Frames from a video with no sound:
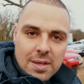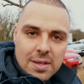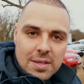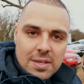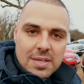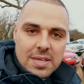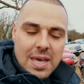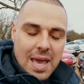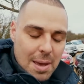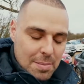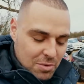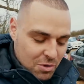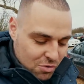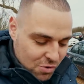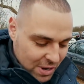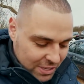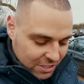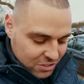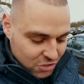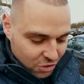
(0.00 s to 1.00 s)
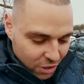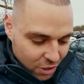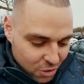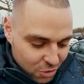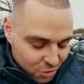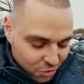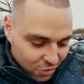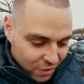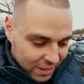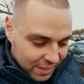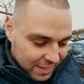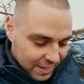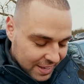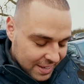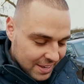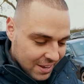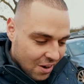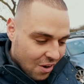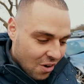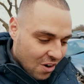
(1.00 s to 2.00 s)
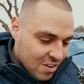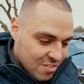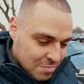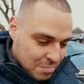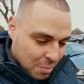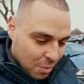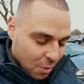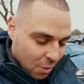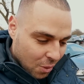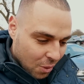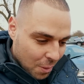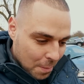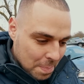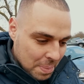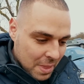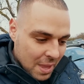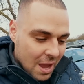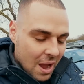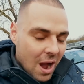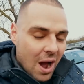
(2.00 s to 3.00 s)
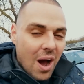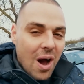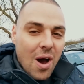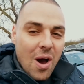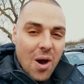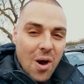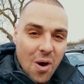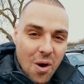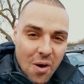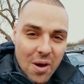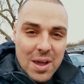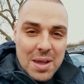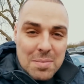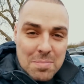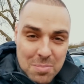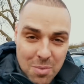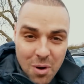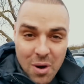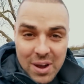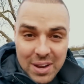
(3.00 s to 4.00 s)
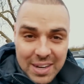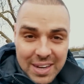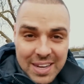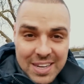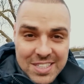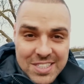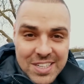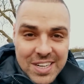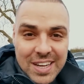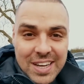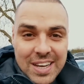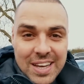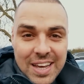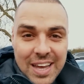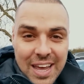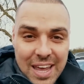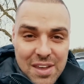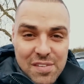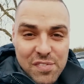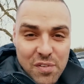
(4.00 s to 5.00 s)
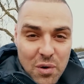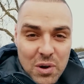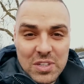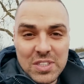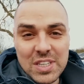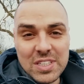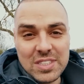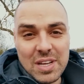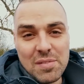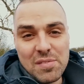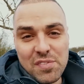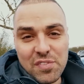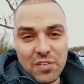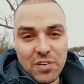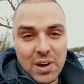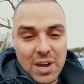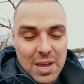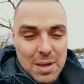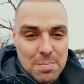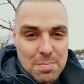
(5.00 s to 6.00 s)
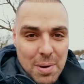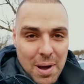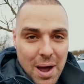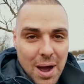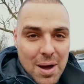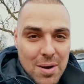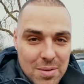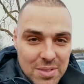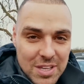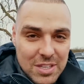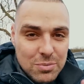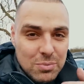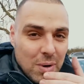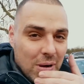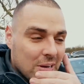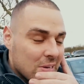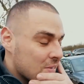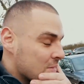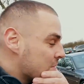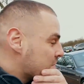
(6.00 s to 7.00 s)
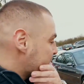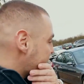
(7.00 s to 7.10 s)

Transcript: Yep, you read the title correctly. I've bought a high mileage E46 M3, but this one